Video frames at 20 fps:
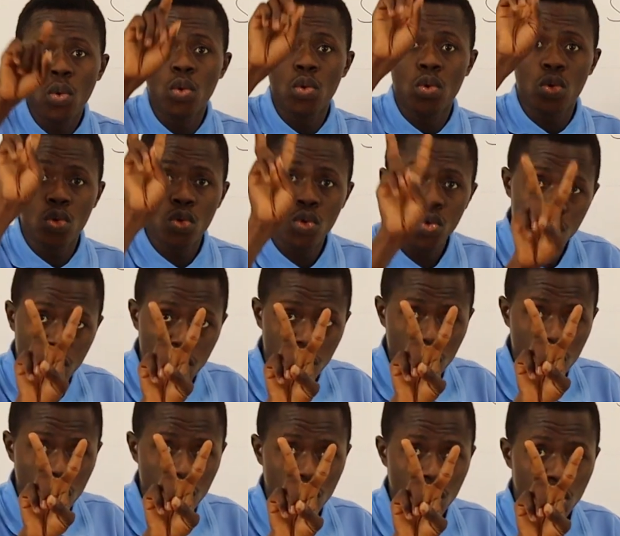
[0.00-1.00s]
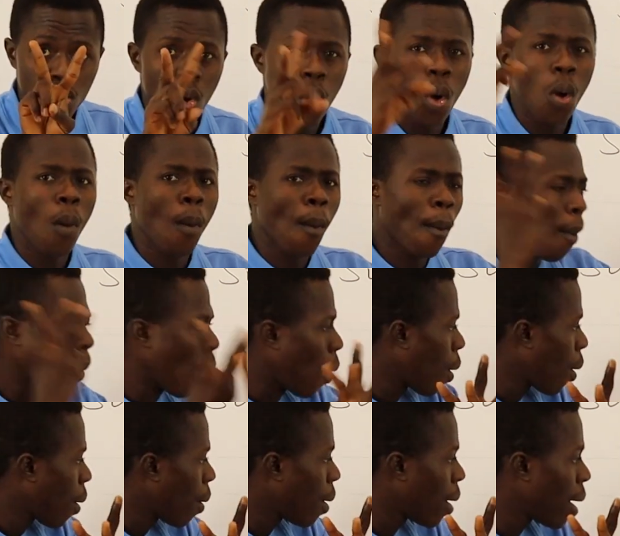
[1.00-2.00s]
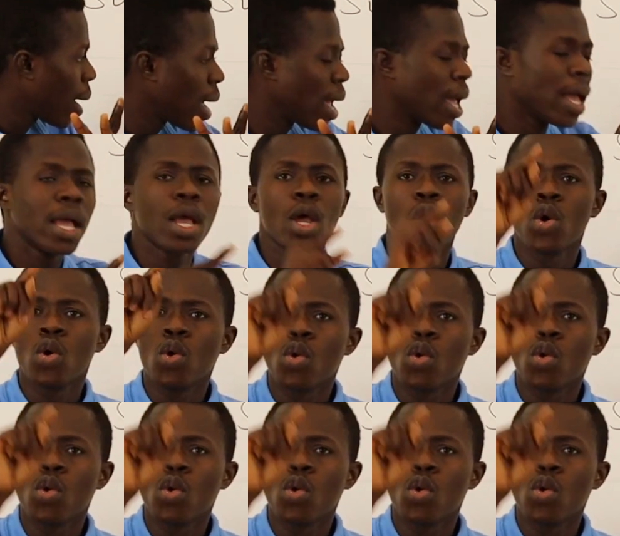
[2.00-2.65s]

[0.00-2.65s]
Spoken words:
can see that again